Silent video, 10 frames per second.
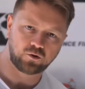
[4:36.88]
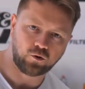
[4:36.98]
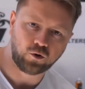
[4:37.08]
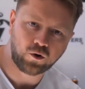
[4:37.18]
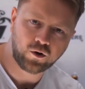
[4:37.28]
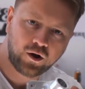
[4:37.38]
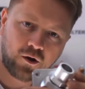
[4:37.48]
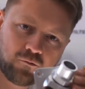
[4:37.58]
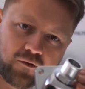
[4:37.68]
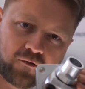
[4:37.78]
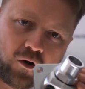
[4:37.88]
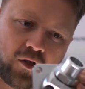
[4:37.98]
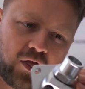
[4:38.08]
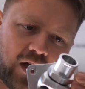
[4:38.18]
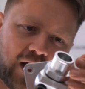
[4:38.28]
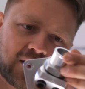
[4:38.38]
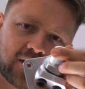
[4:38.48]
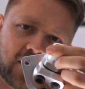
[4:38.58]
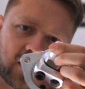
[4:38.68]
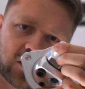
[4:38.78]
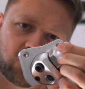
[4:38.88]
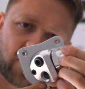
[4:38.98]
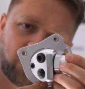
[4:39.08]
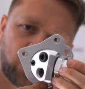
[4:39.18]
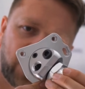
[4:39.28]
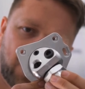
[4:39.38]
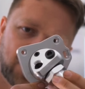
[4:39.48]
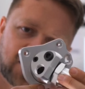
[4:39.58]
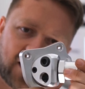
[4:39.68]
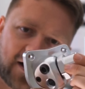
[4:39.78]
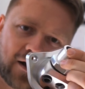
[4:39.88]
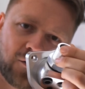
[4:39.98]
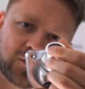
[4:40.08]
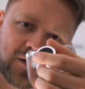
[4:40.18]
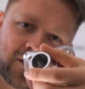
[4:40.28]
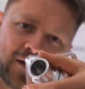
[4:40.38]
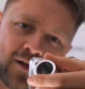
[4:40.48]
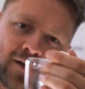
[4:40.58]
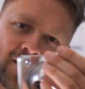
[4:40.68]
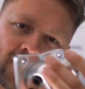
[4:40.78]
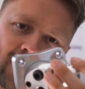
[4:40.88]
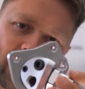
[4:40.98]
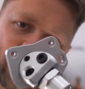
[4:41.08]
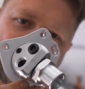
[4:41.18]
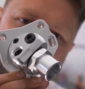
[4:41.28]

worked alongside the automotive engineering world for about 12 years.